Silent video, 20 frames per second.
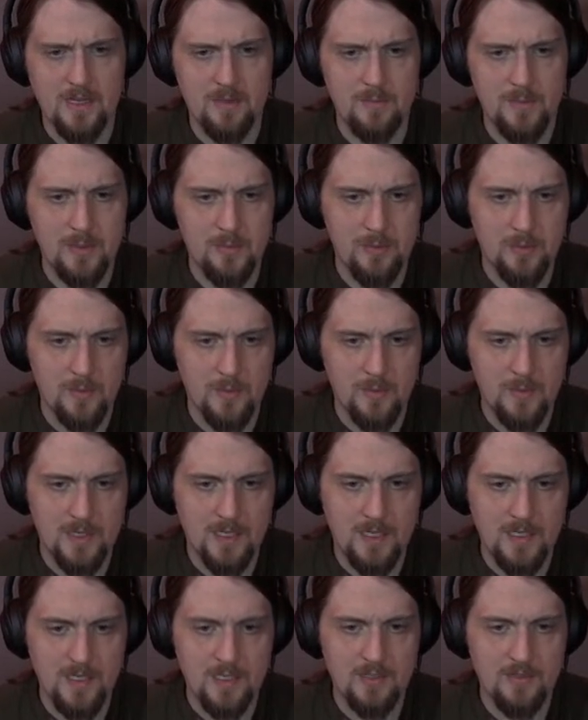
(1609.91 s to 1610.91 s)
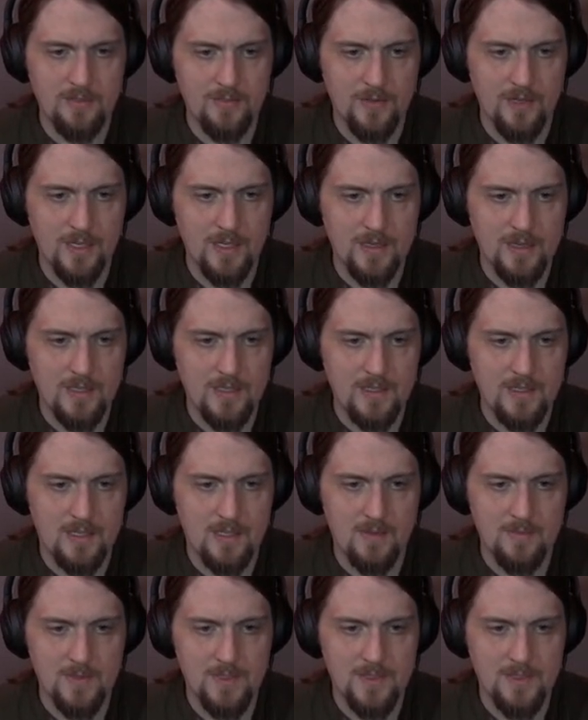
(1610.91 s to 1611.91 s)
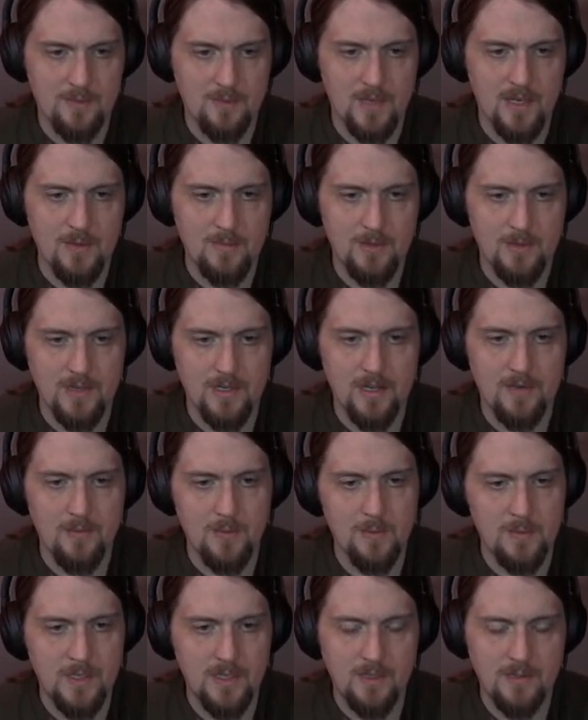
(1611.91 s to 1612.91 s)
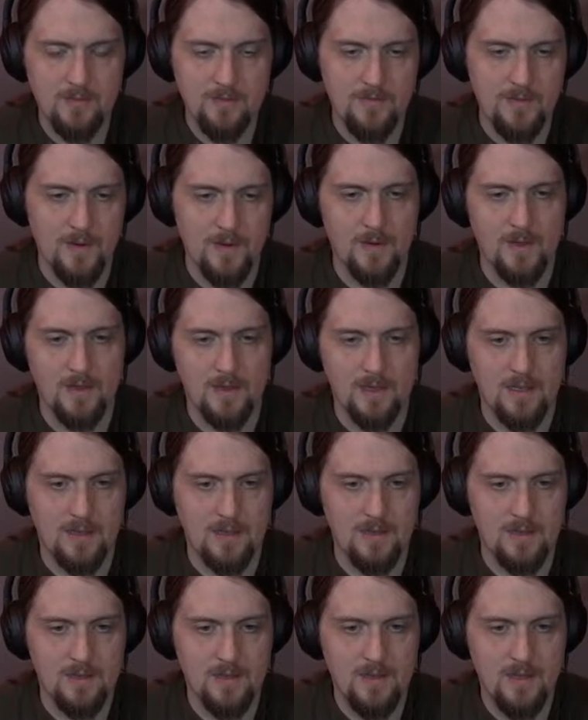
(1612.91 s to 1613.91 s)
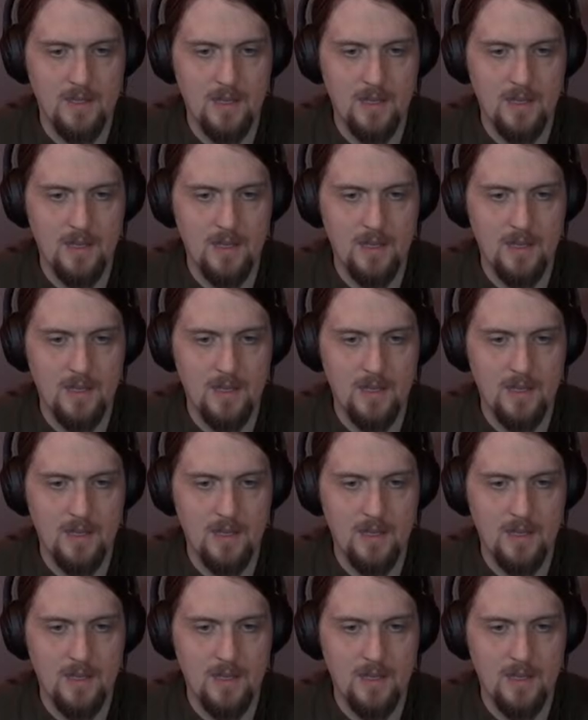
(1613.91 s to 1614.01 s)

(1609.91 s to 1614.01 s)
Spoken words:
and people were beginning to forget that Thomas the Rhymer had ever been in Fairyland.